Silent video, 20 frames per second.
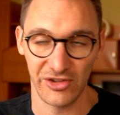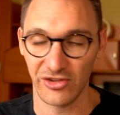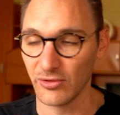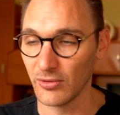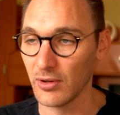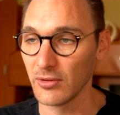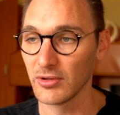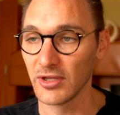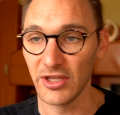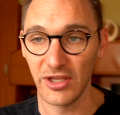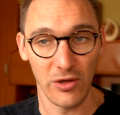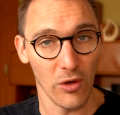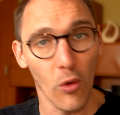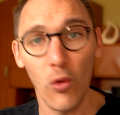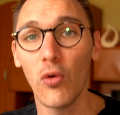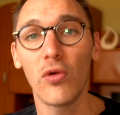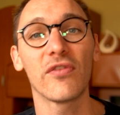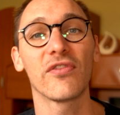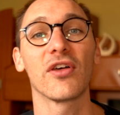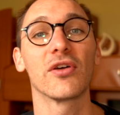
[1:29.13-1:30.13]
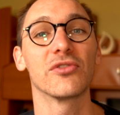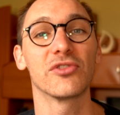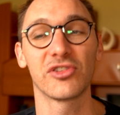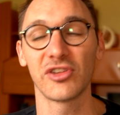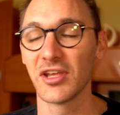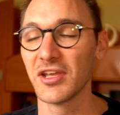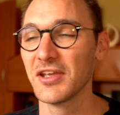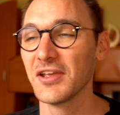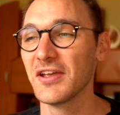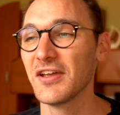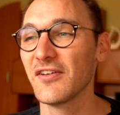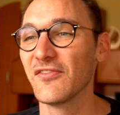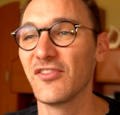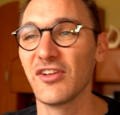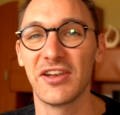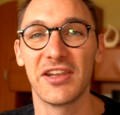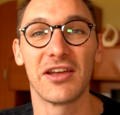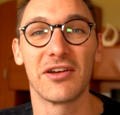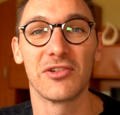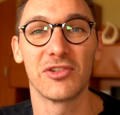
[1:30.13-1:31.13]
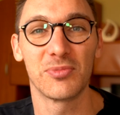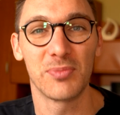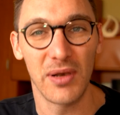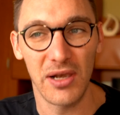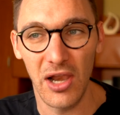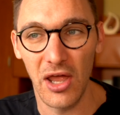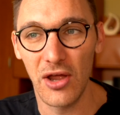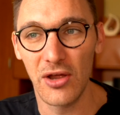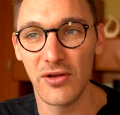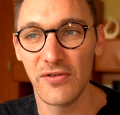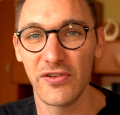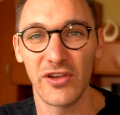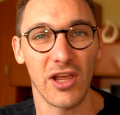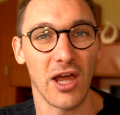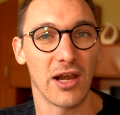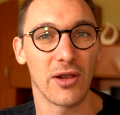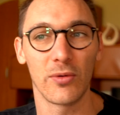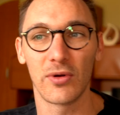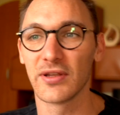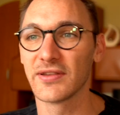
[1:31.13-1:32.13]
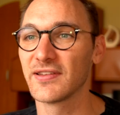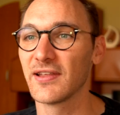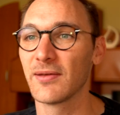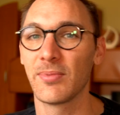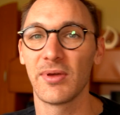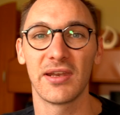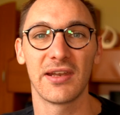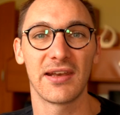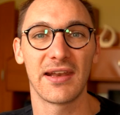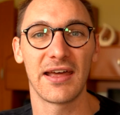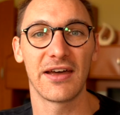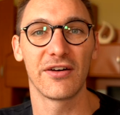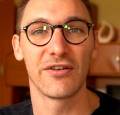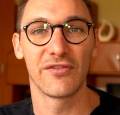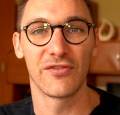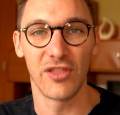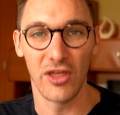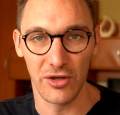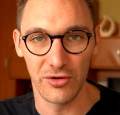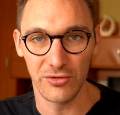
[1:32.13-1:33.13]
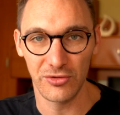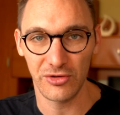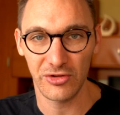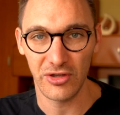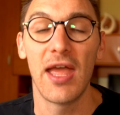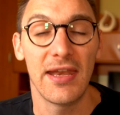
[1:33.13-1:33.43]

So I'll link all of those videos below if you kind of want to dip in and out of those.